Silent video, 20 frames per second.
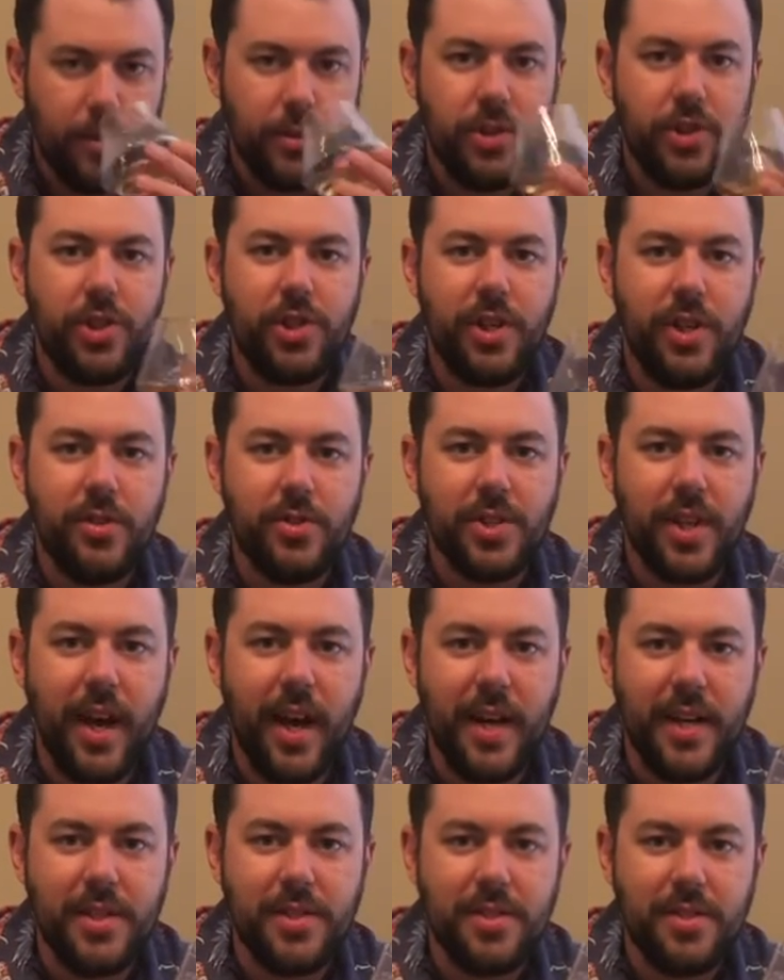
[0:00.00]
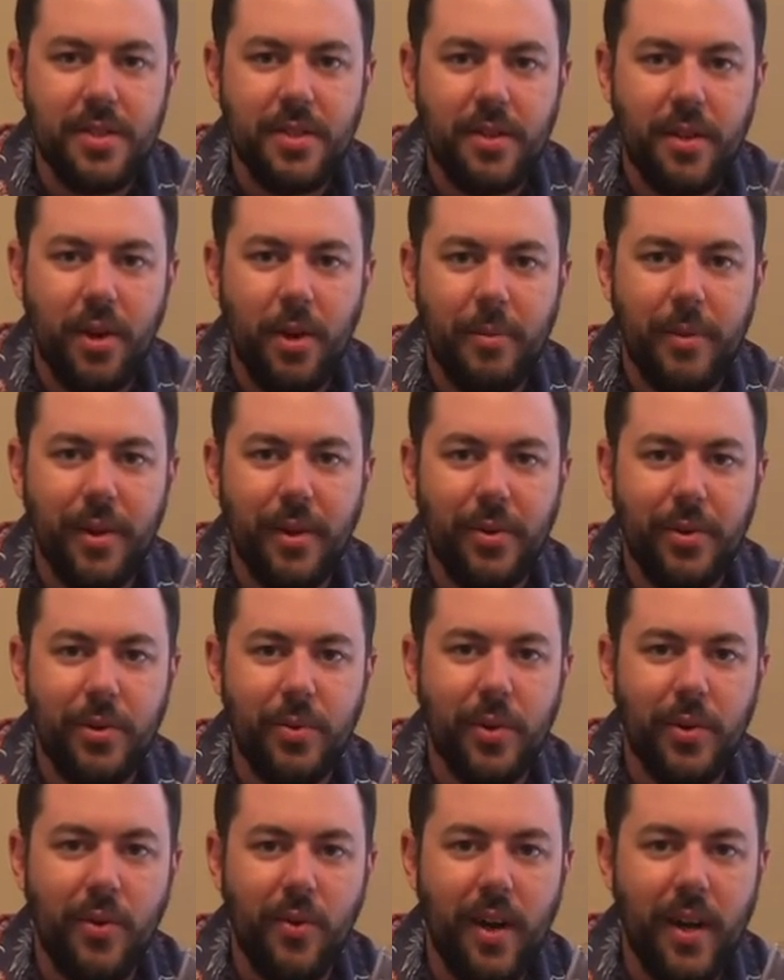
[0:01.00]
Cheers, guys. Hope y'all are
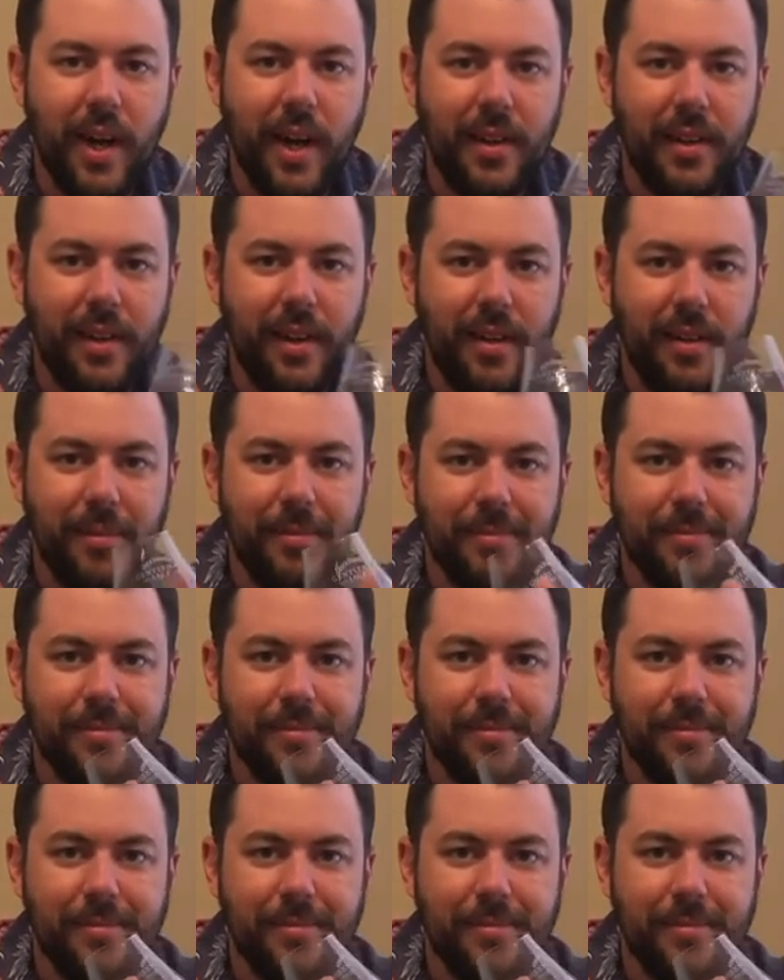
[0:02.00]
doing great out there.